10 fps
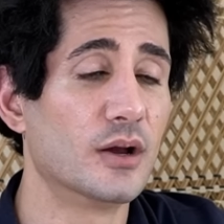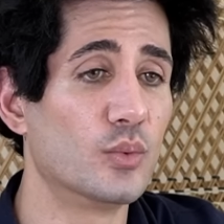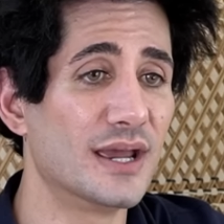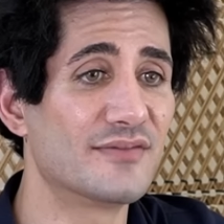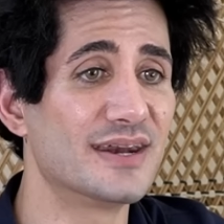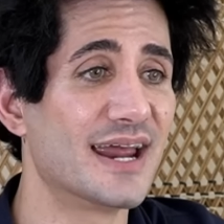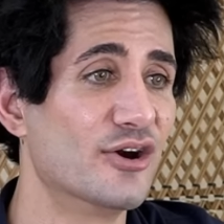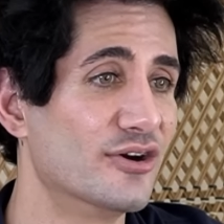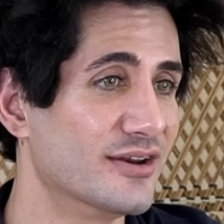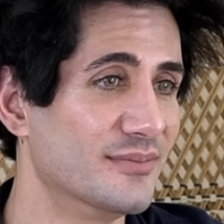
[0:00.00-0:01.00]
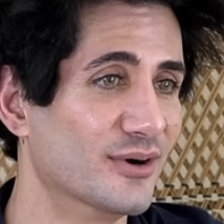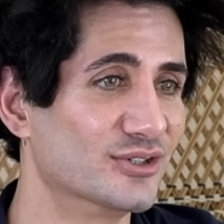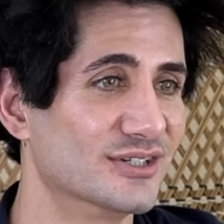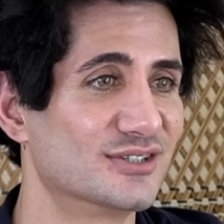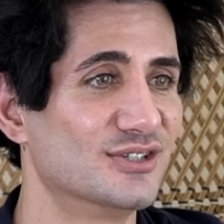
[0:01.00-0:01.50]
We have inherited
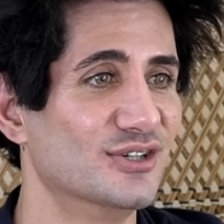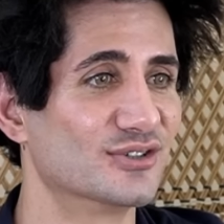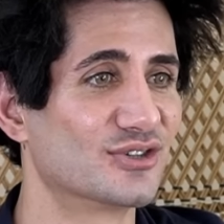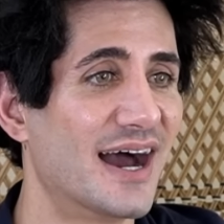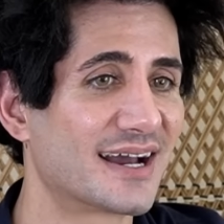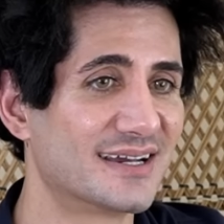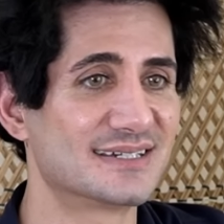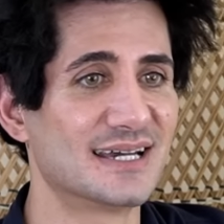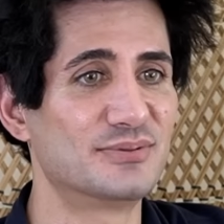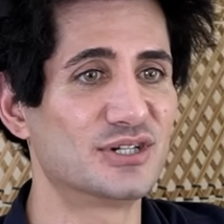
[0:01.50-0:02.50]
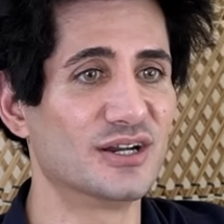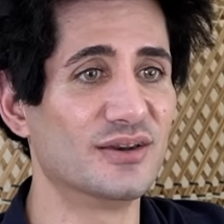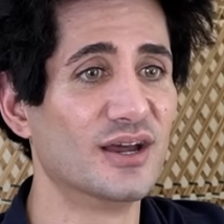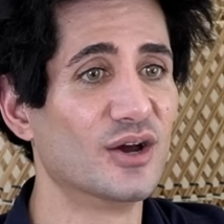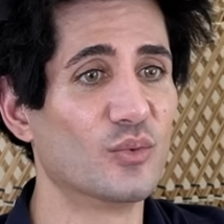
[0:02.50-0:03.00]
emotions too. So at conception,
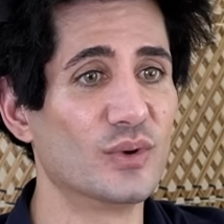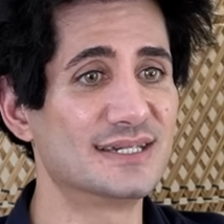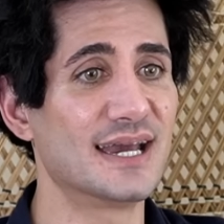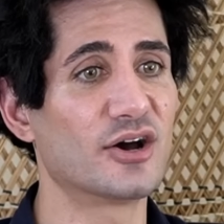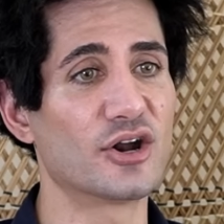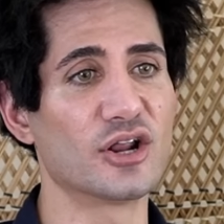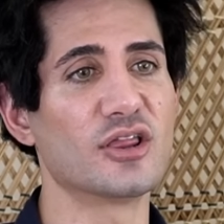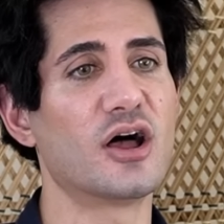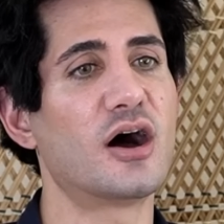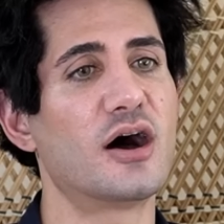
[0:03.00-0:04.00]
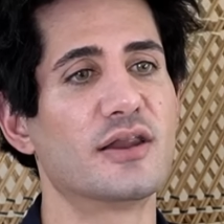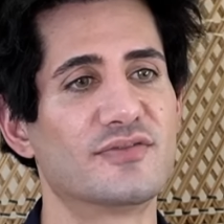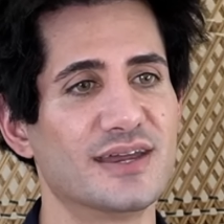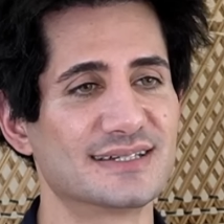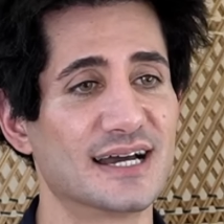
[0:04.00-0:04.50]
we take on a lot of
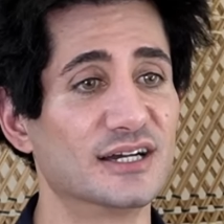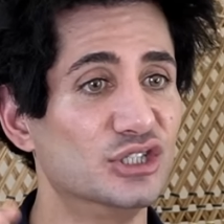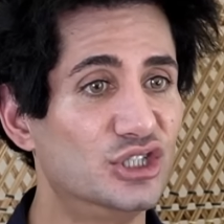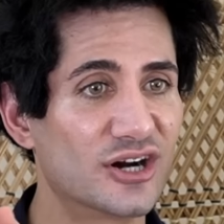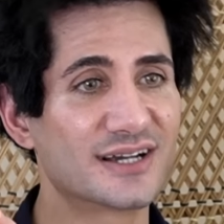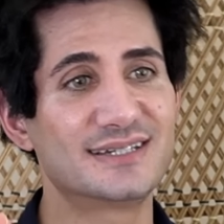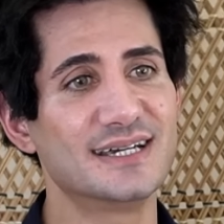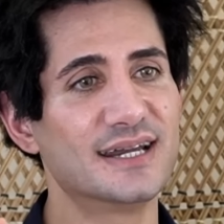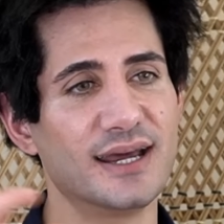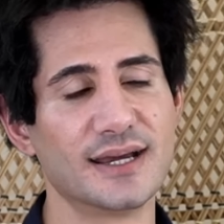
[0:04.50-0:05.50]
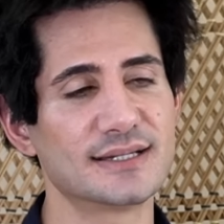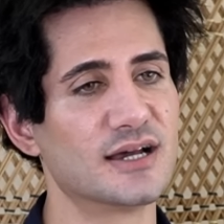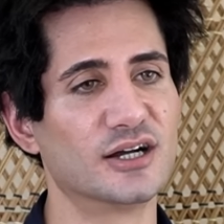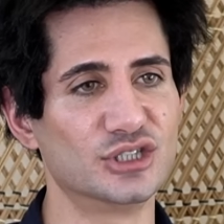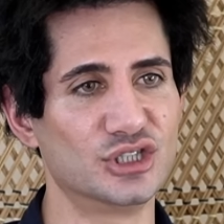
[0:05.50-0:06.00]
things. That junk DNA is
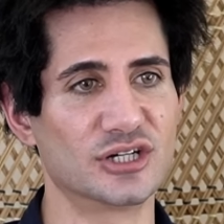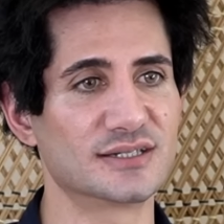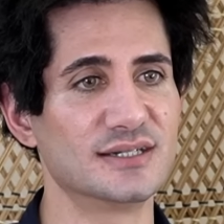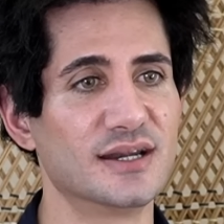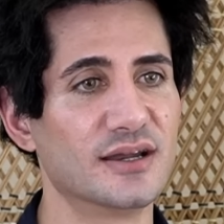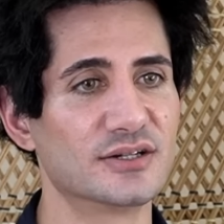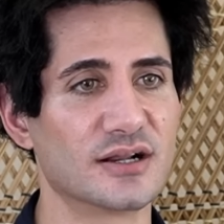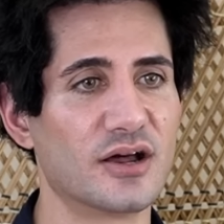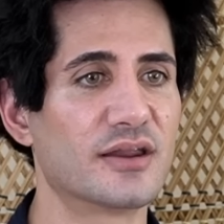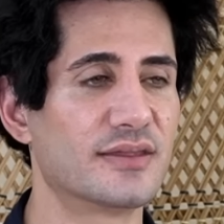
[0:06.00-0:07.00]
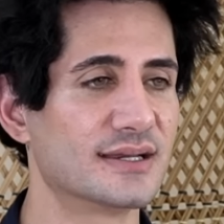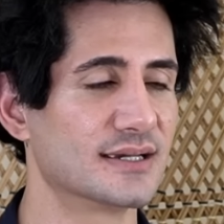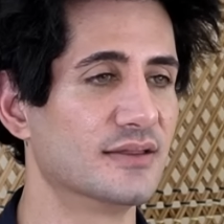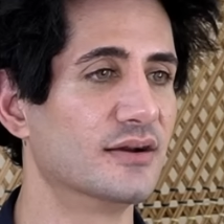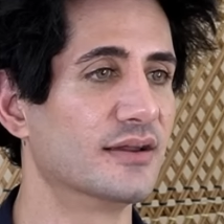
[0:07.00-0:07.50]
not junk DNA. There's a lot of things
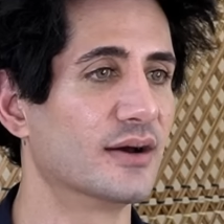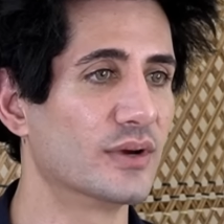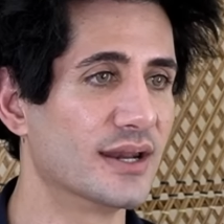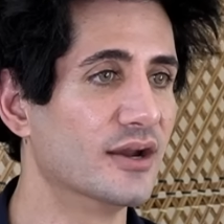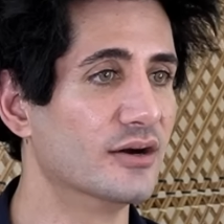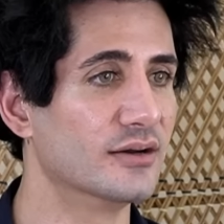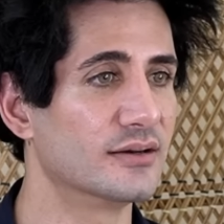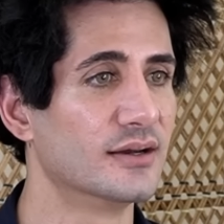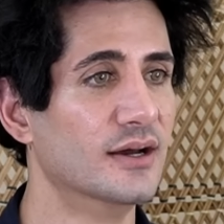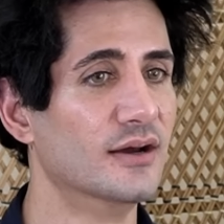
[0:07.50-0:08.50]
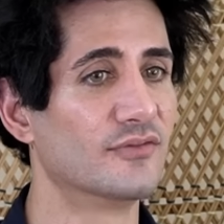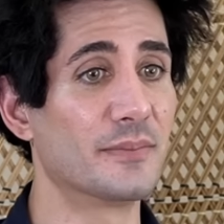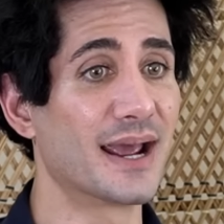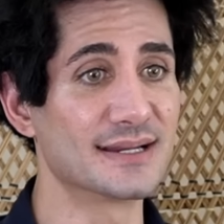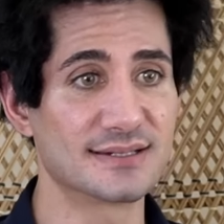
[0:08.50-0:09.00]
in there that we inherited from
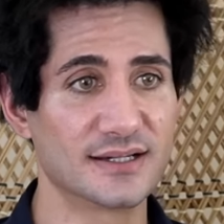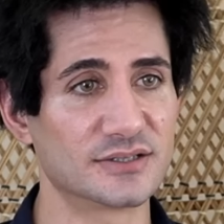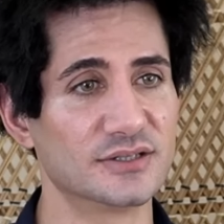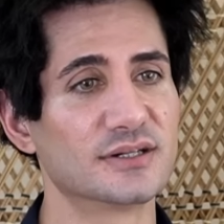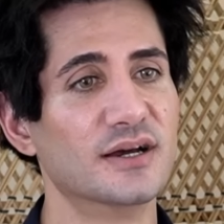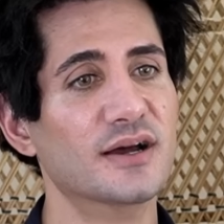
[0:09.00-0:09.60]
ancestors.